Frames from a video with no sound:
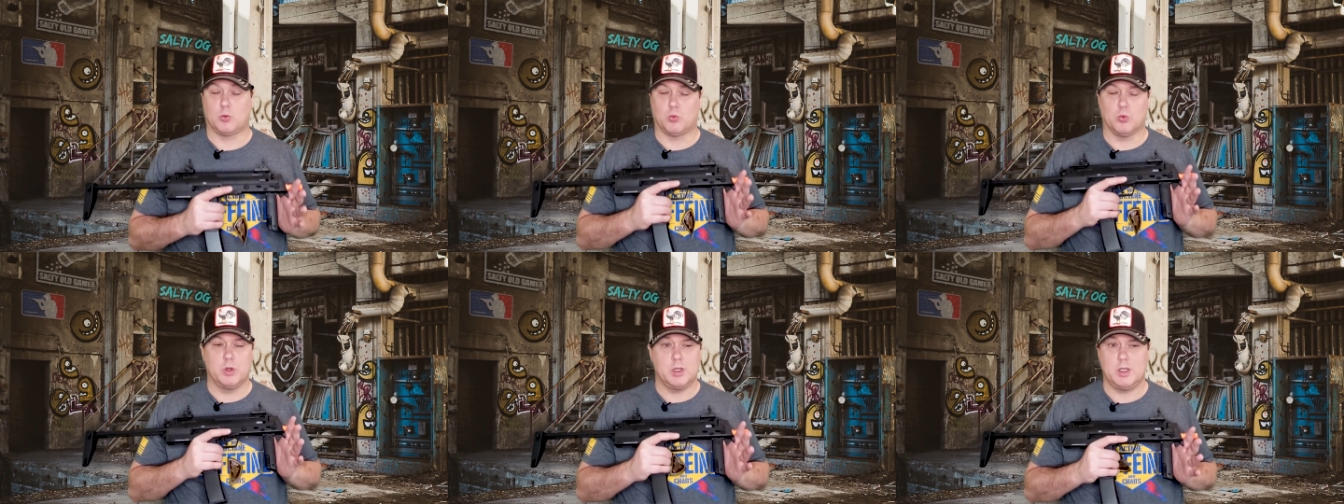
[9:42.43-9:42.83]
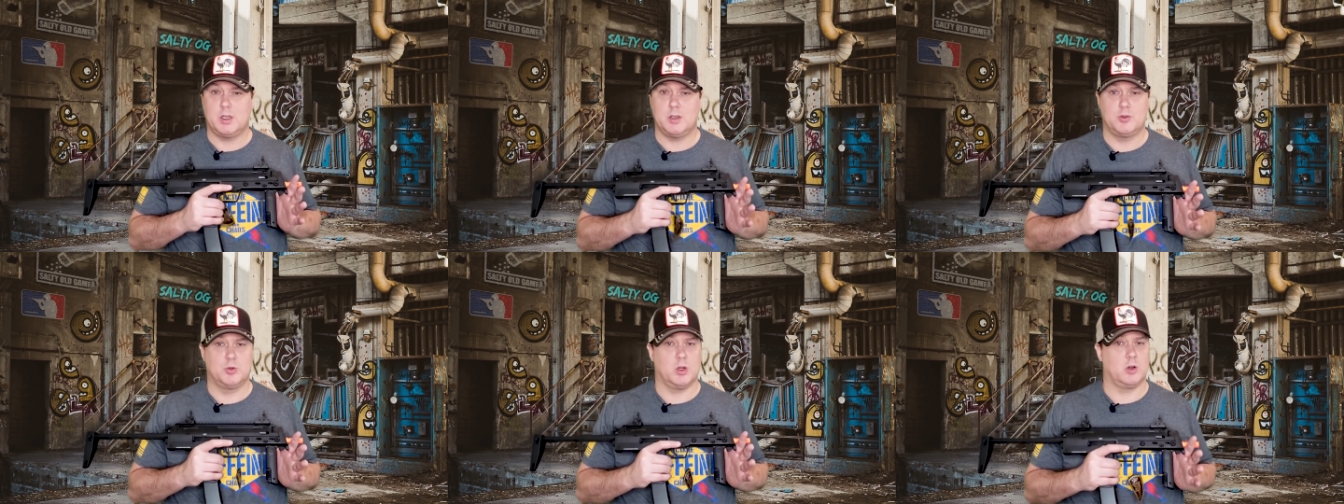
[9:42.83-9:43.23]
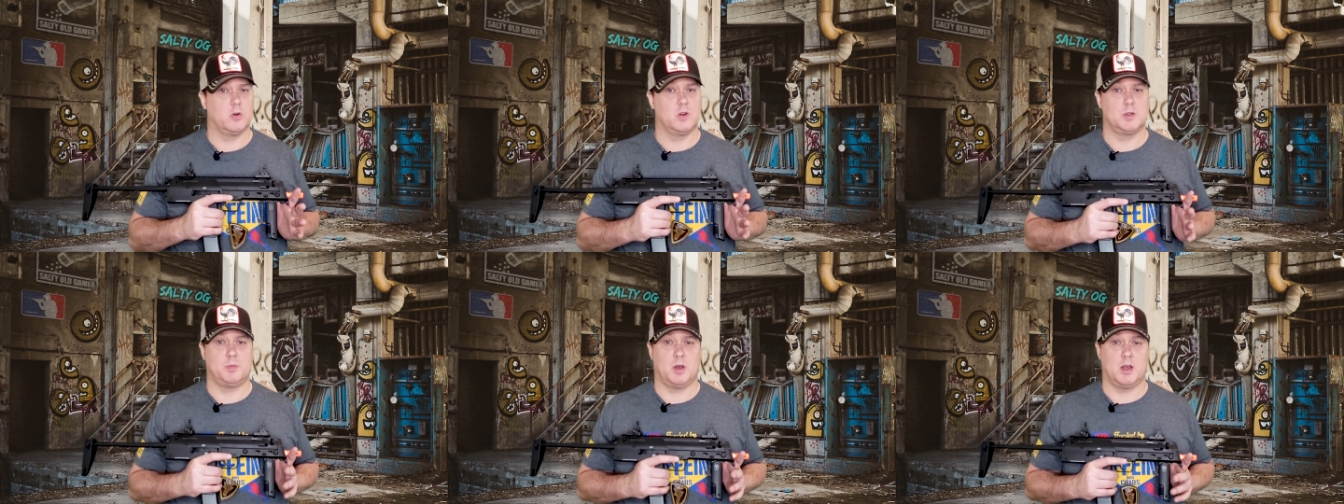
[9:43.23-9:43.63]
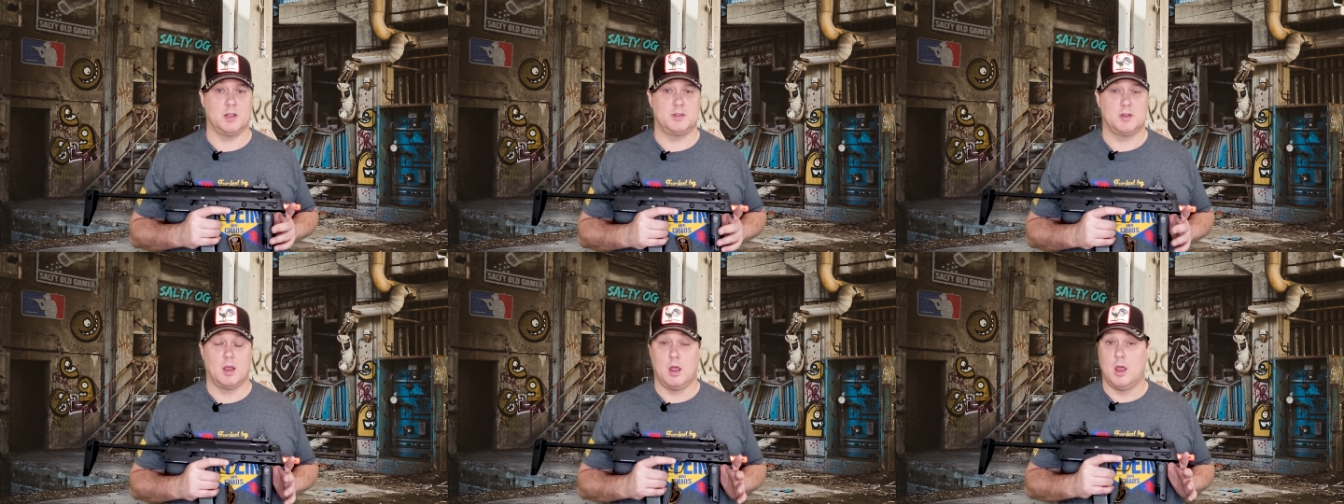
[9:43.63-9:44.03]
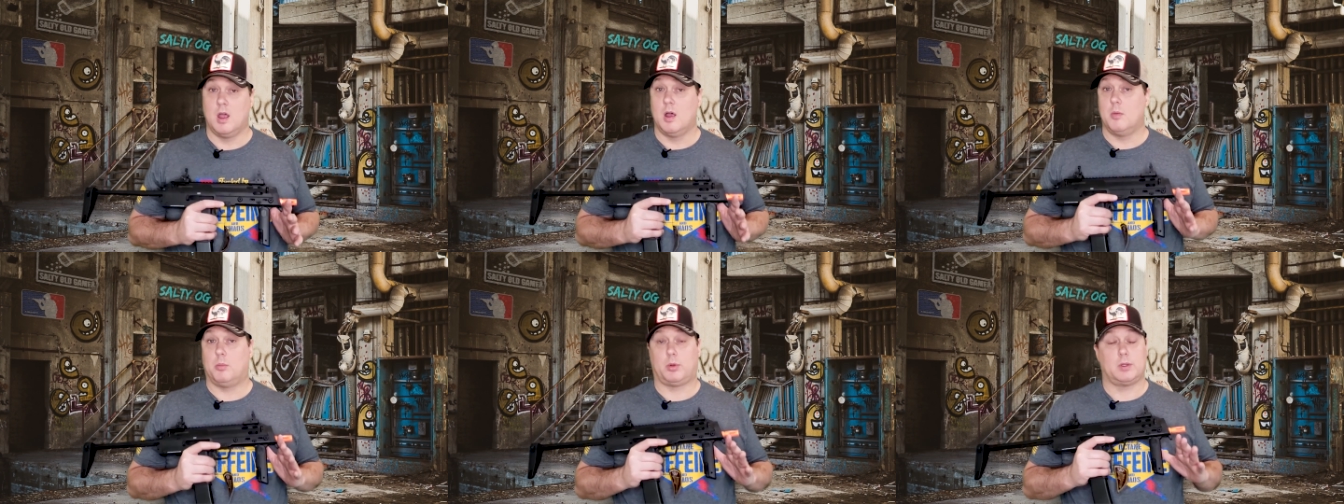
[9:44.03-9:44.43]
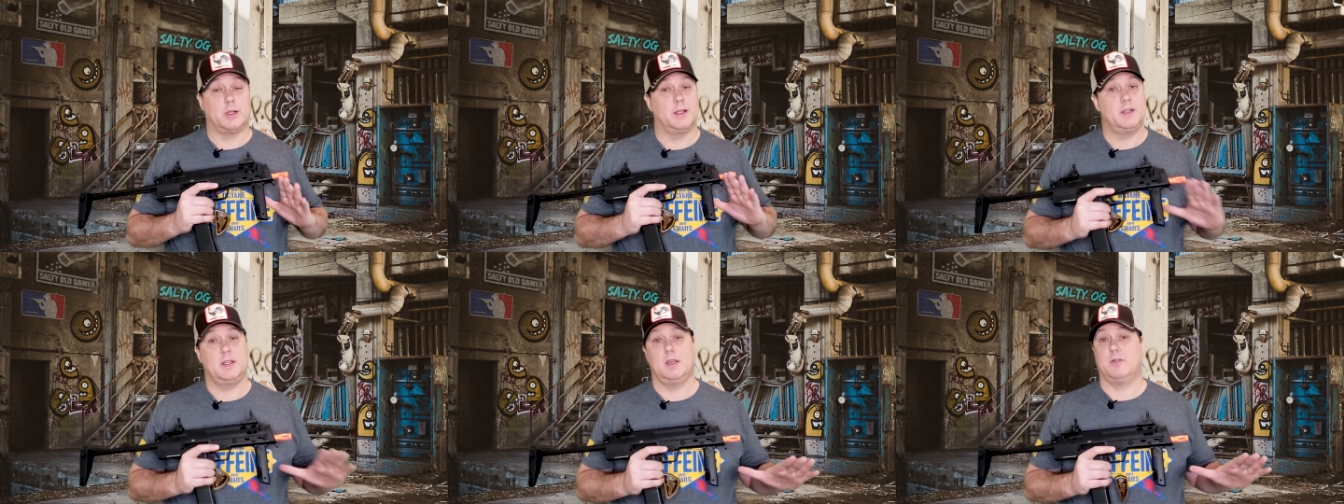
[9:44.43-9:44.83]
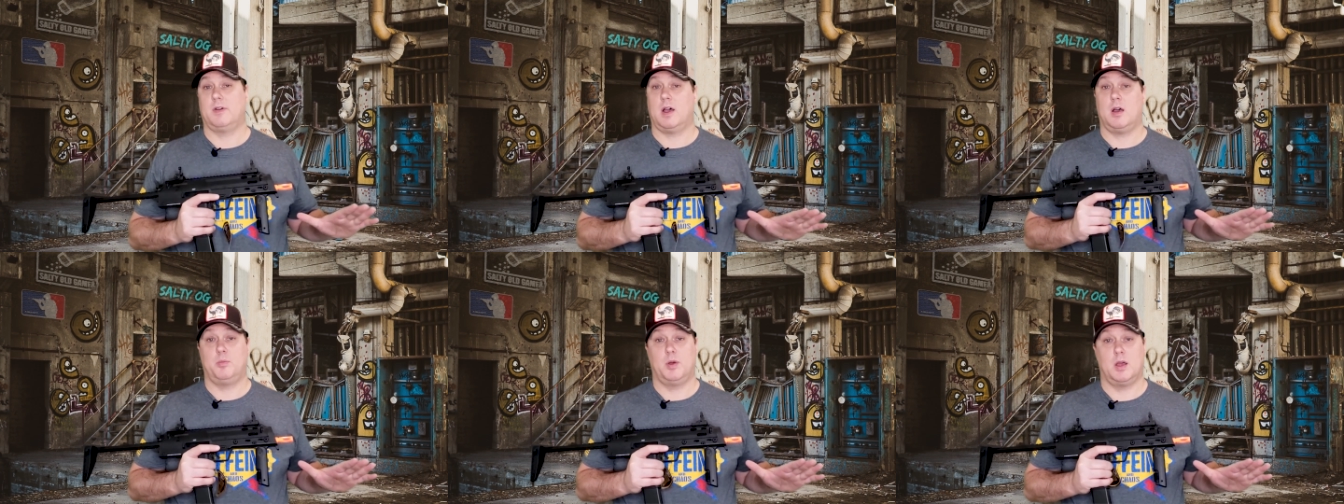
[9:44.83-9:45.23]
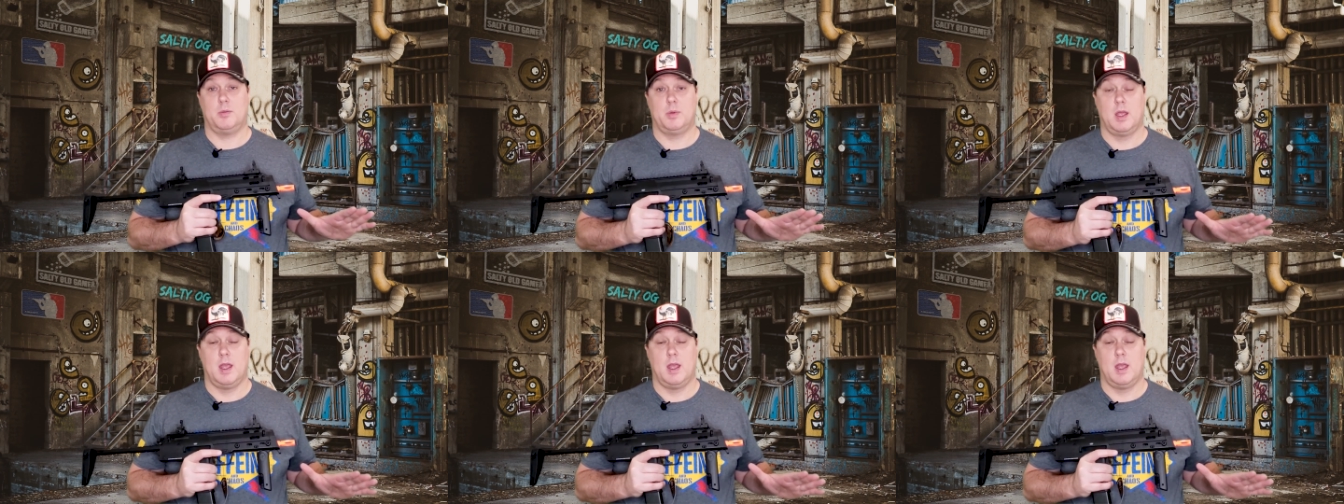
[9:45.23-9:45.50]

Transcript: really good trigger response, plenty of hop up,